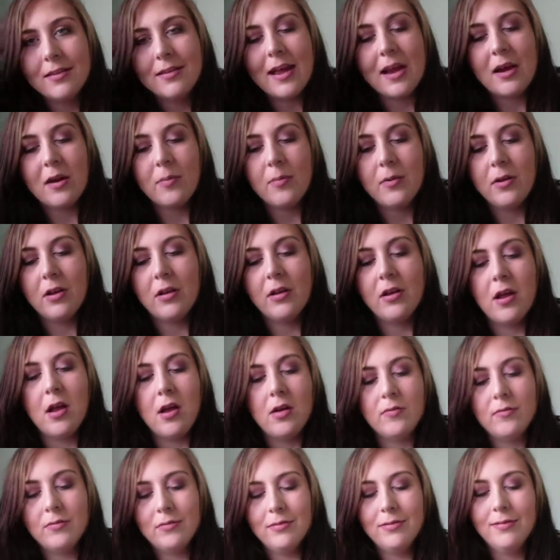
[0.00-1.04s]
Terrible, I
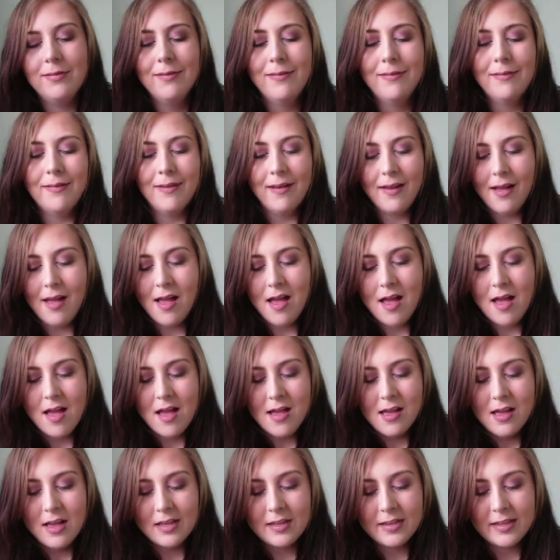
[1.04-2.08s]
know.
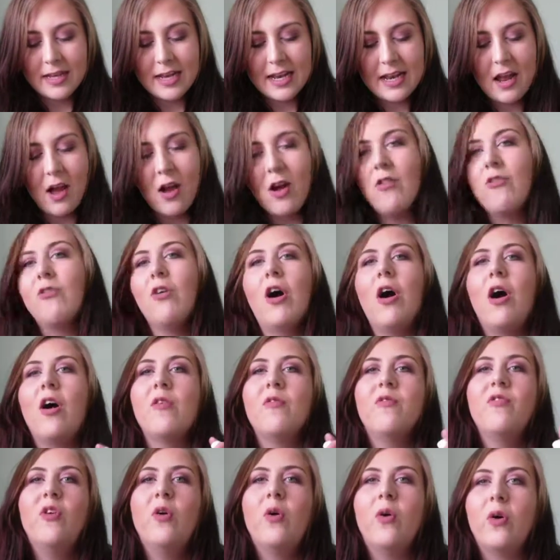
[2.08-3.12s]
So then, right,
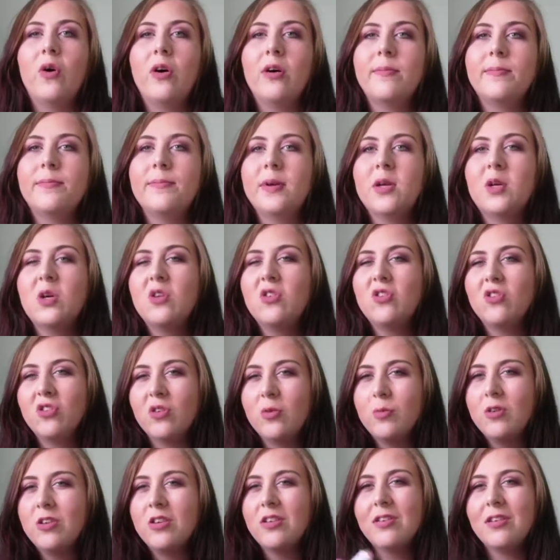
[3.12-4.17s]
I thought, because
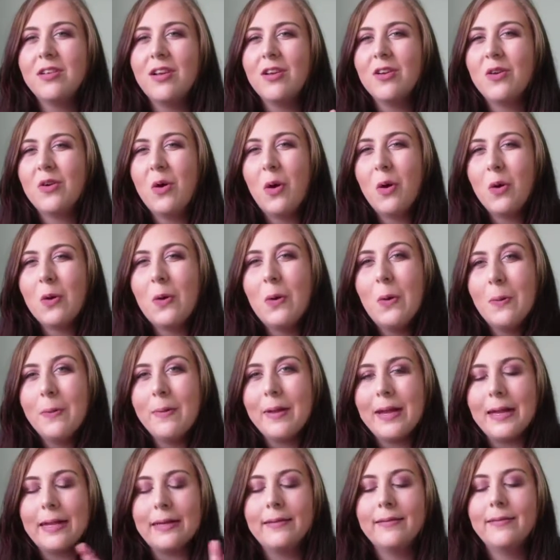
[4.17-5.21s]
summer's like
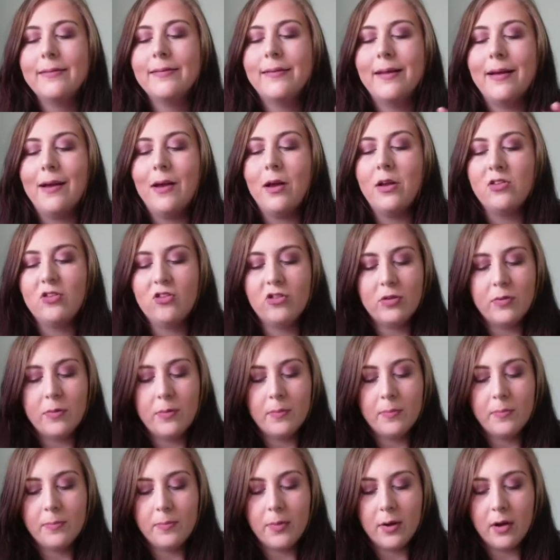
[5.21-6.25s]
coming that I'd
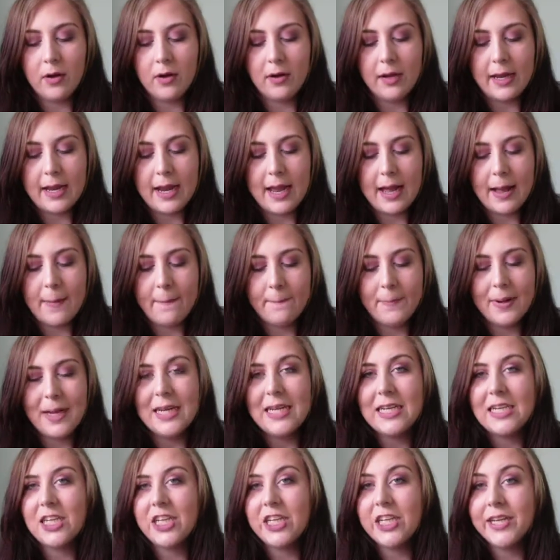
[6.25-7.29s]
buy a
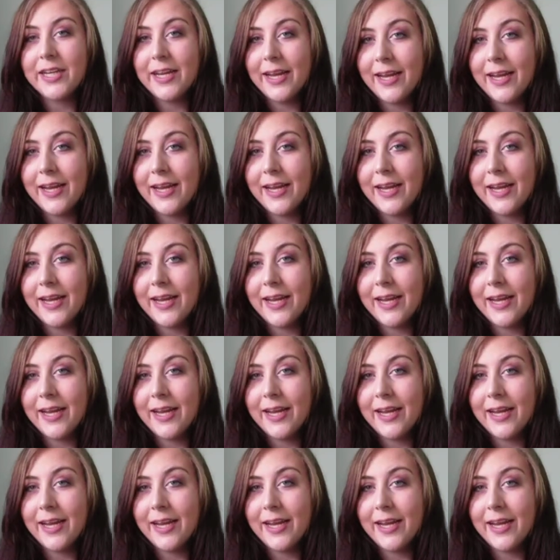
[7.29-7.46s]
Peachy